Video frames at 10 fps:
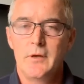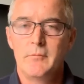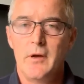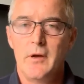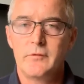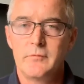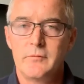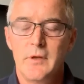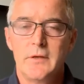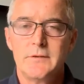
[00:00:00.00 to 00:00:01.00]
us
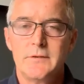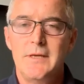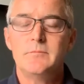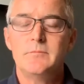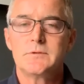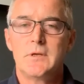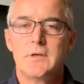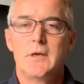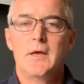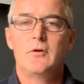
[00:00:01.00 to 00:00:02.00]
as teams,
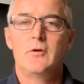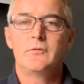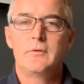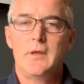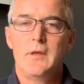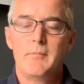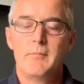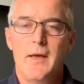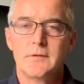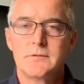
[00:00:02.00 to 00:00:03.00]
and also the
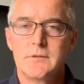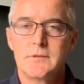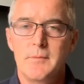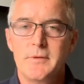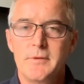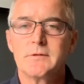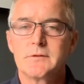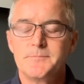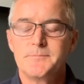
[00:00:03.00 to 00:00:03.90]
Enhance business.